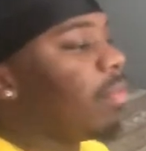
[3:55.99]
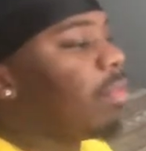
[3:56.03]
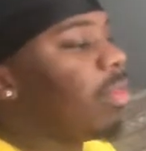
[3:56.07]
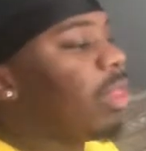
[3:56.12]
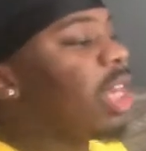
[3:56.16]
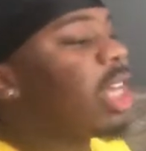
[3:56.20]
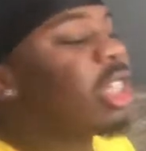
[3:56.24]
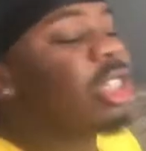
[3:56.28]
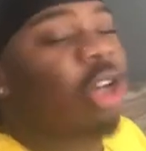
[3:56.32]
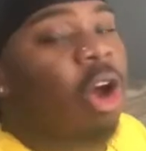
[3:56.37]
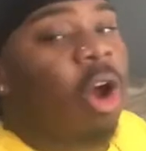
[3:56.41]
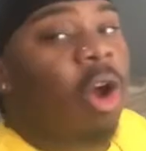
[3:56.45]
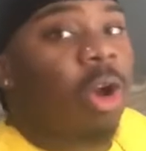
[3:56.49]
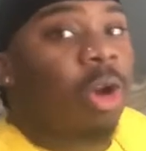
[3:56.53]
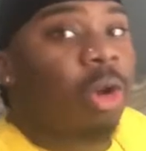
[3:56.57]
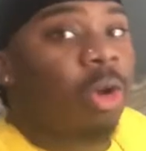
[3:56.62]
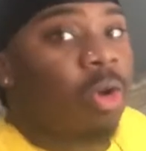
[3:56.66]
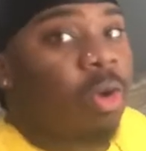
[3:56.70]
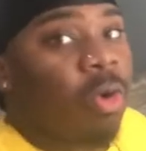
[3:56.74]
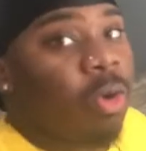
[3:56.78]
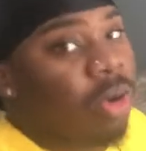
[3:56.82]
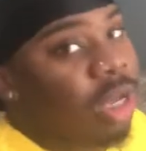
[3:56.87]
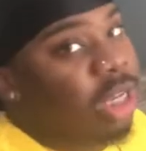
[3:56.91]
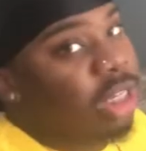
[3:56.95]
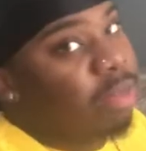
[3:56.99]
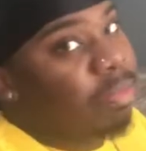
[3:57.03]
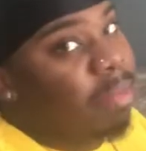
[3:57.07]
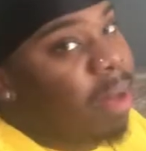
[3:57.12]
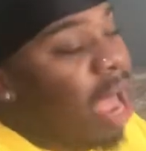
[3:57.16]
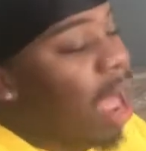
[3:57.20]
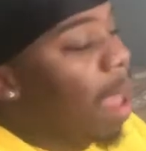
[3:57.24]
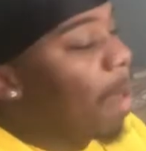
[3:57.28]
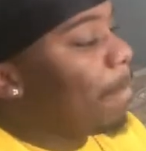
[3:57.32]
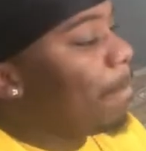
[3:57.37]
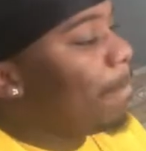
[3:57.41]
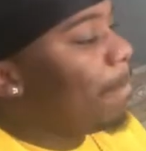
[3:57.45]
This article is
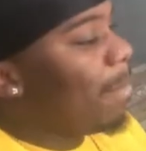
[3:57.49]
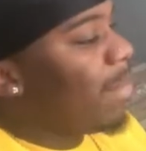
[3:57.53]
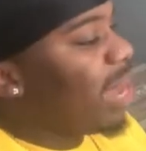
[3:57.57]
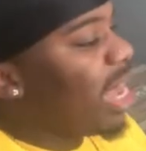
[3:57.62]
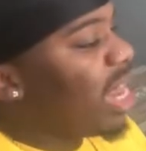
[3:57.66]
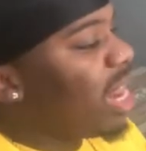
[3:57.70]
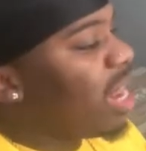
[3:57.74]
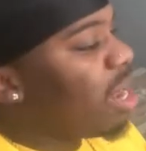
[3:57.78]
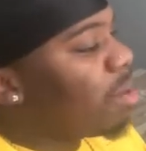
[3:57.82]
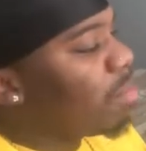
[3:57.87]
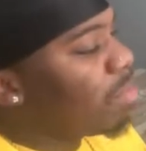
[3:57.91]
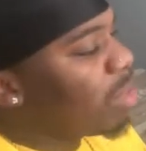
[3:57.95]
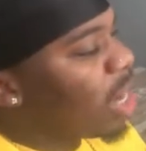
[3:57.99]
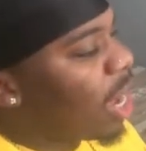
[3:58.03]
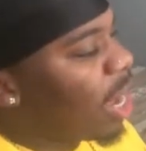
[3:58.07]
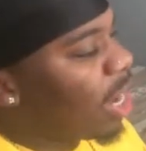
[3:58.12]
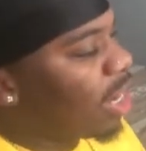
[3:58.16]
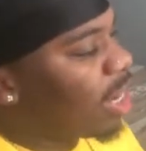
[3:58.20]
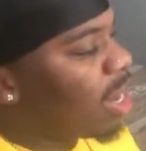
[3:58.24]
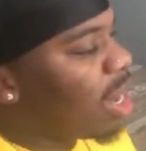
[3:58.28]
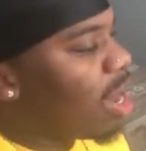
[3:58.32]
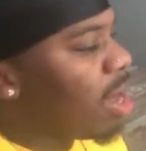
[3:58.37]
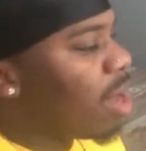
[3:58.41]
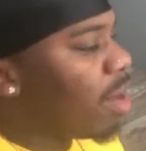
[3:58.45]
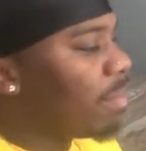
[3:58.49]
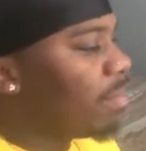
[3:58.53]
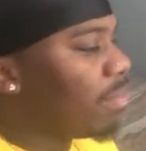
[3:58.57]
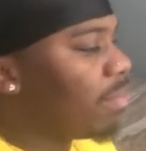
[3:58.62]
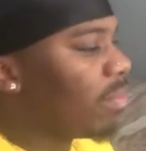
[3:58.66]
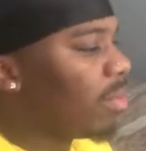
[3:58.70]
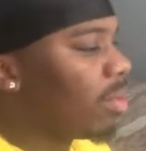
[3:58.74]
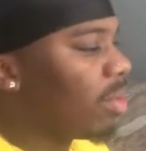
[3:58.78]
by medium.com.